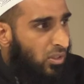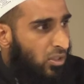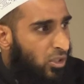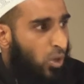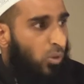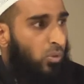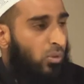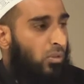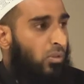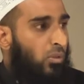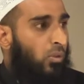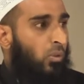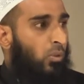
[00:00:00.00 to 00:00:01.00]
So
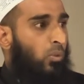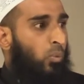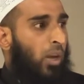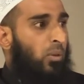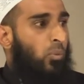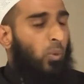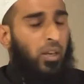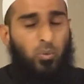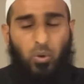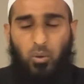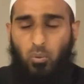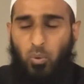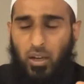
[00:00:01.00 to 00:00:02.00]

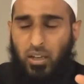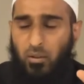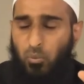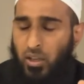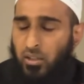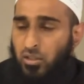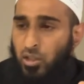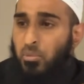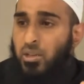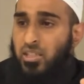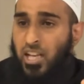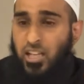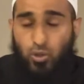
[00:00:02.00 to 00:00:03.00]
when somebody
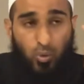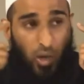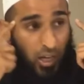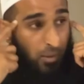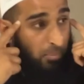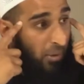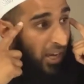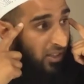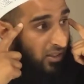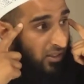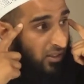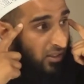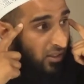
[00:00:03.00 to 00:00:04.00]
says to you al-bayt,